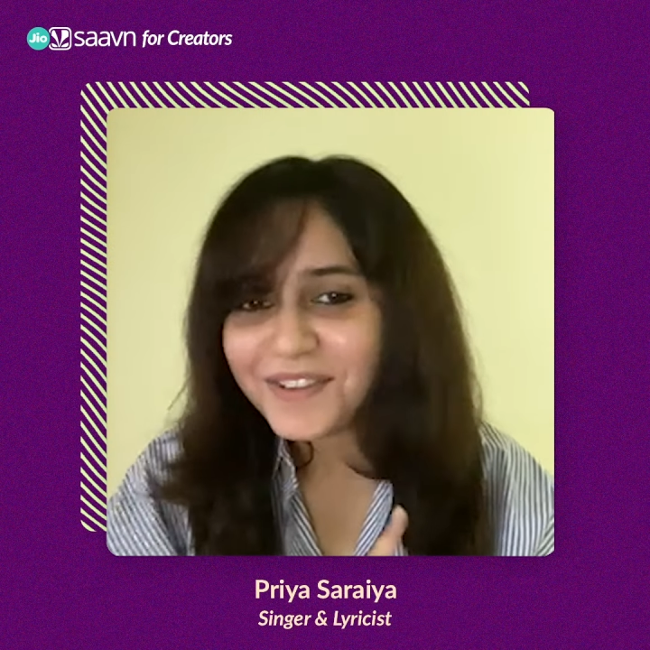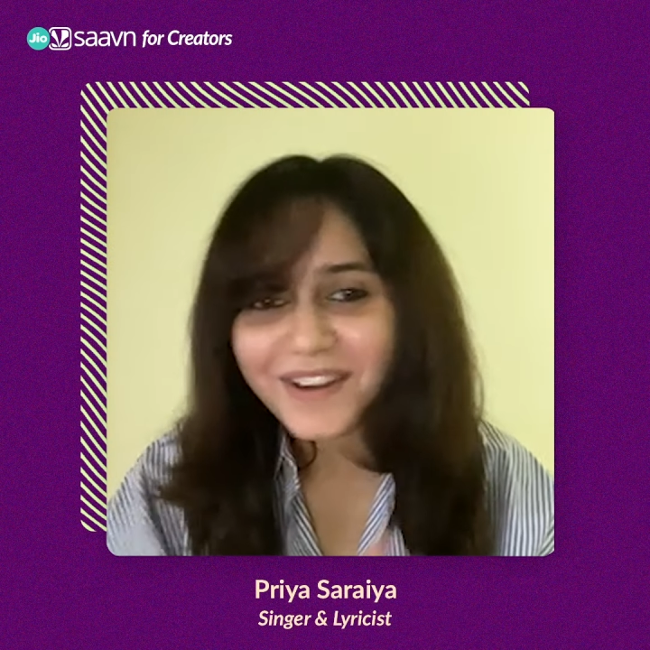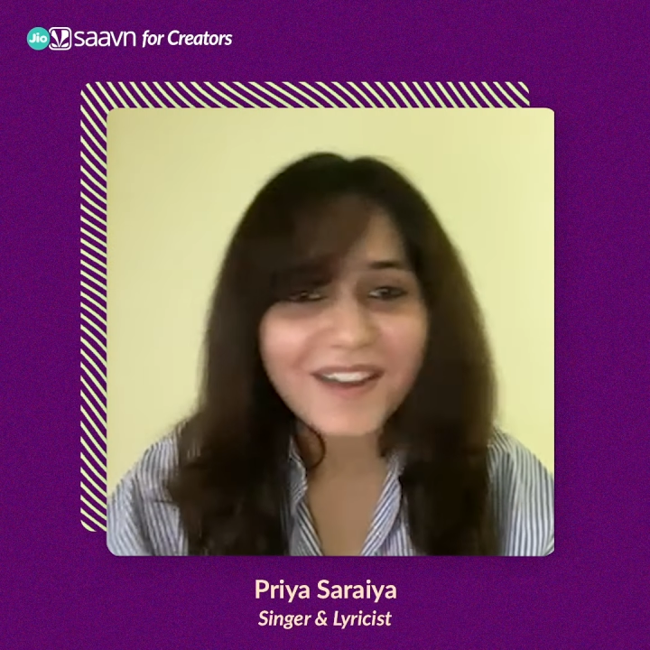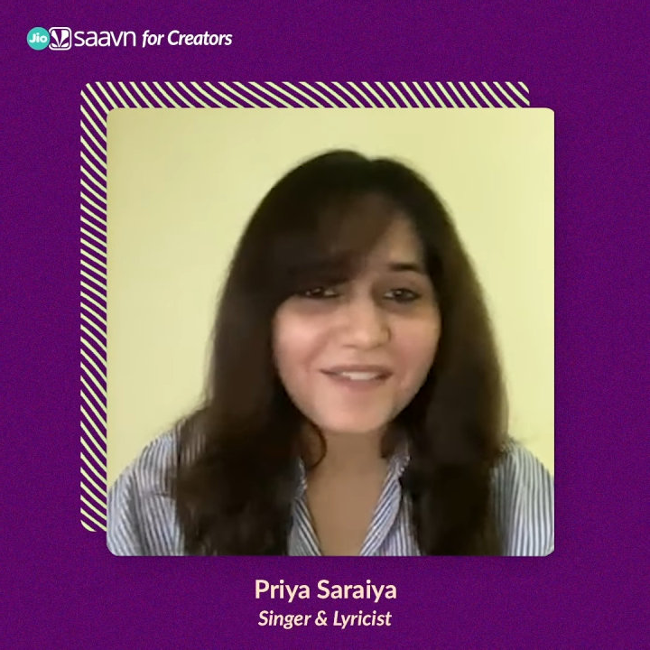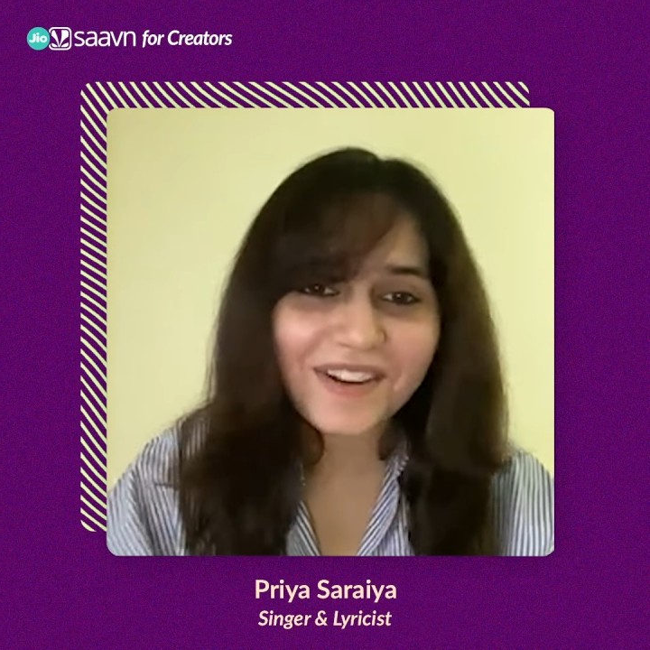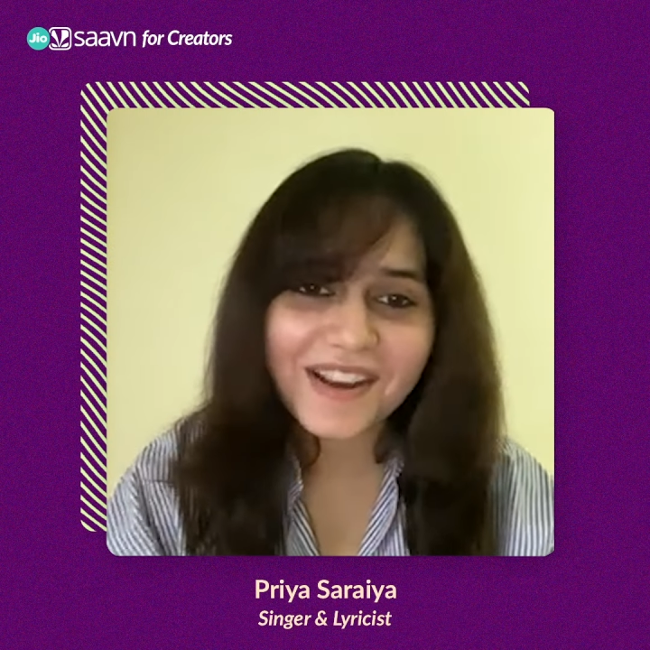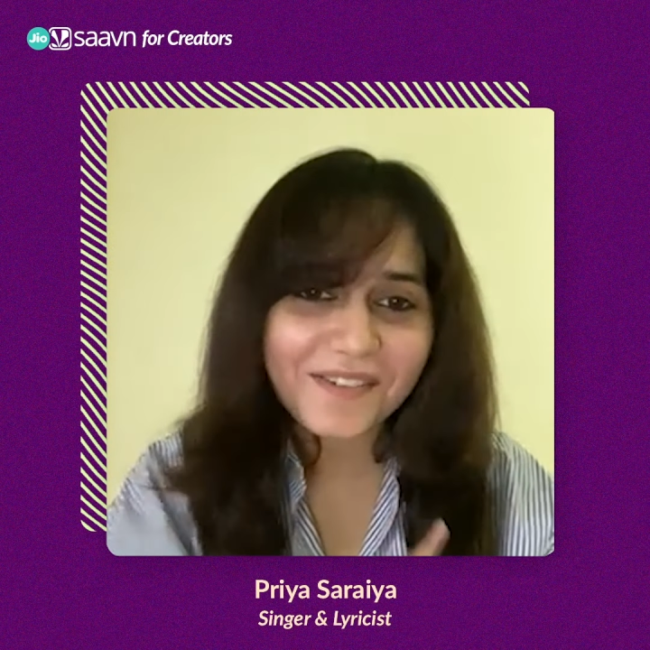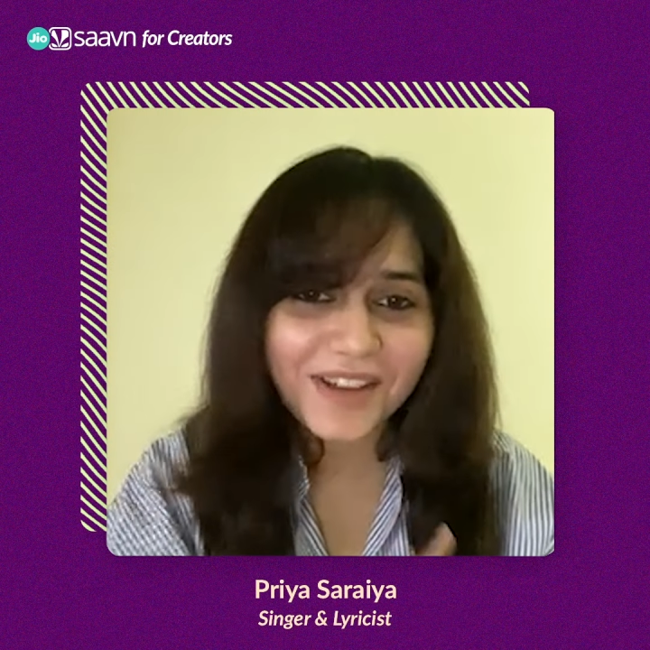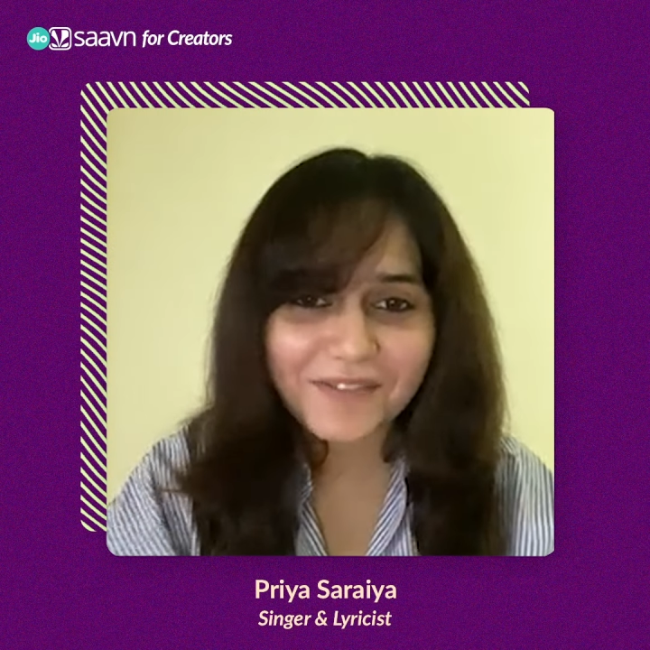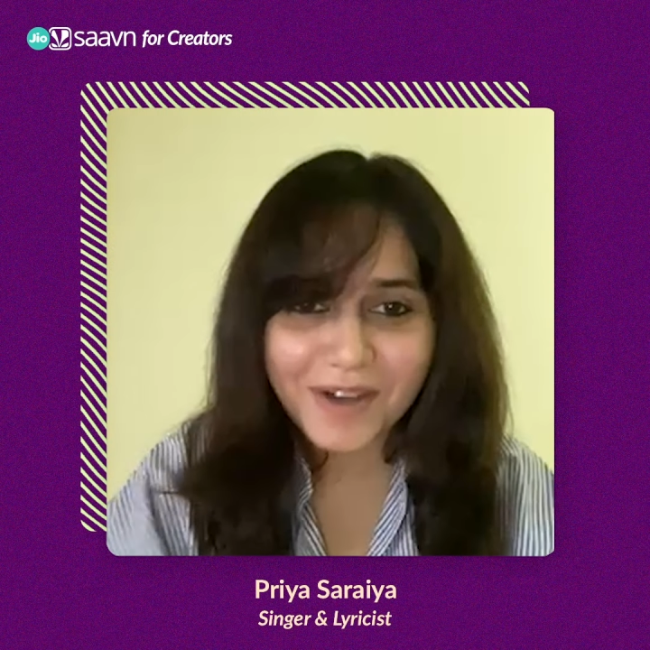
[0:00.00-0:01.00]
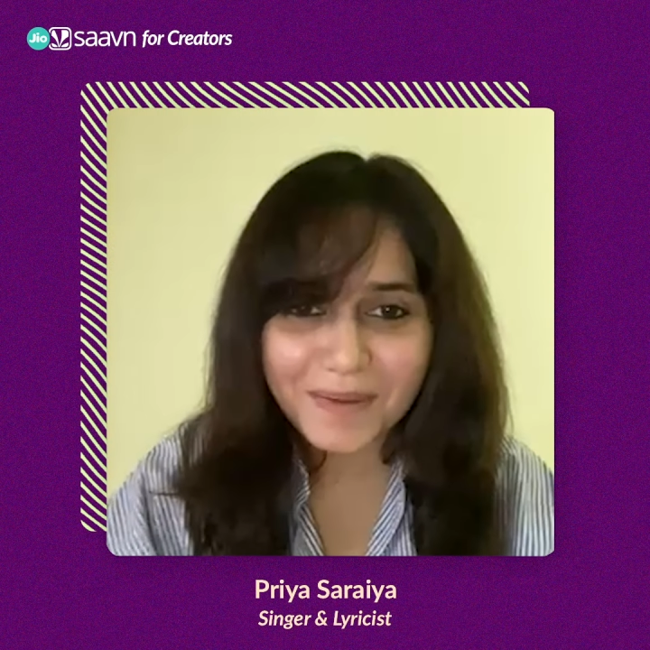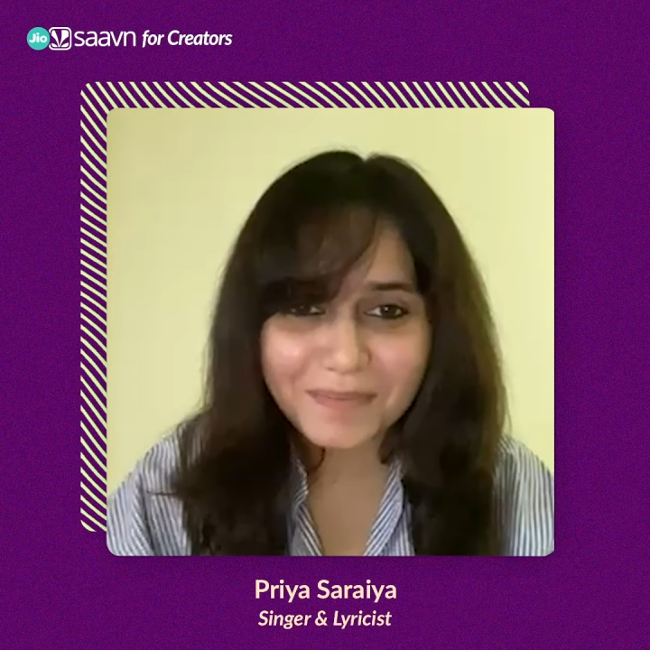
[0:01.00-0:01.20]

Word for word: never, never give up.